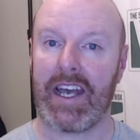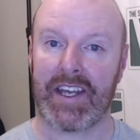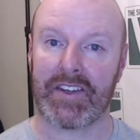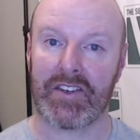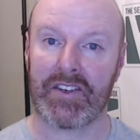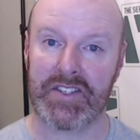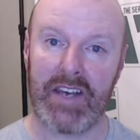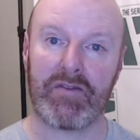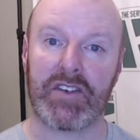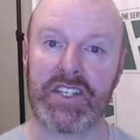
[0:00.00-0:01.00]
and there's
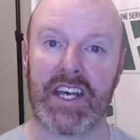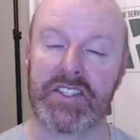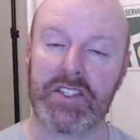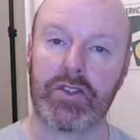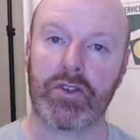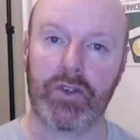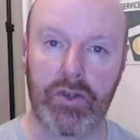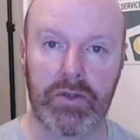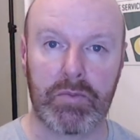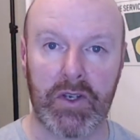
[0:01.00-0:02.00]
every chance that you
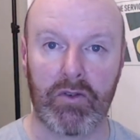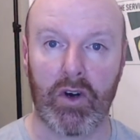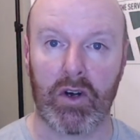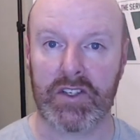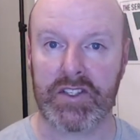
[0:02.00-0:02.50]
could be wrong.